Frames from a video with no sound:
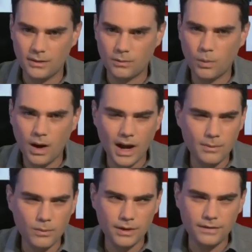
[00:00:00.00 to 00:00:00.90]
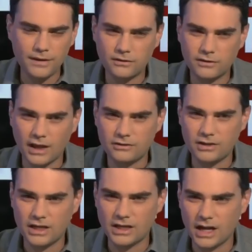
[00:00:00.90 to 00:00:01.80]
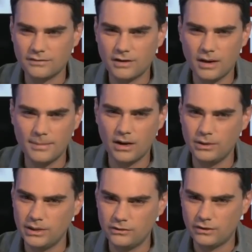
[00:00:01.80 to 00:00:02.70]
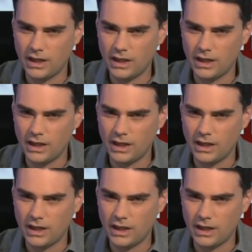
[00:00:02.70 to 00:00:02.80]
then why would this dossier not have come out in,